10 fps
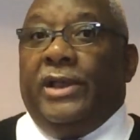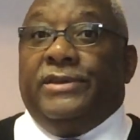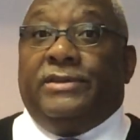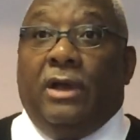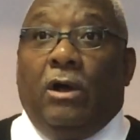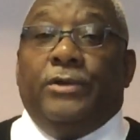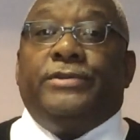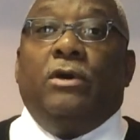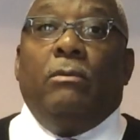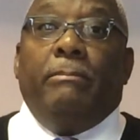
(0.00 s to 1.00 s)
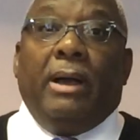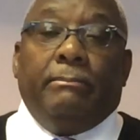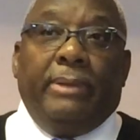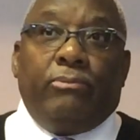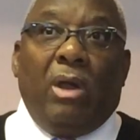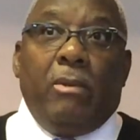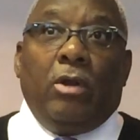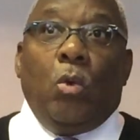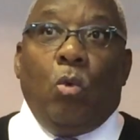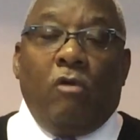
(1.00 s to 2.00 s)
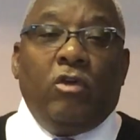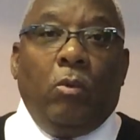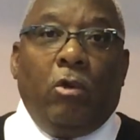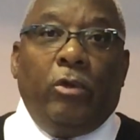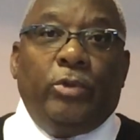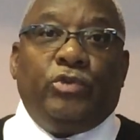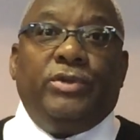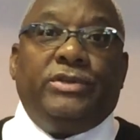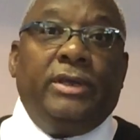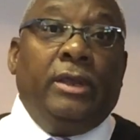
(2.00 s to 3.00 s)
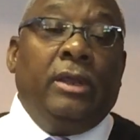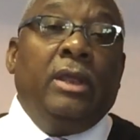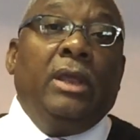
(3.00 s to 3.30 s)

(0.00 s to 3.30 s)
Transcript: is also primarily word for word that you see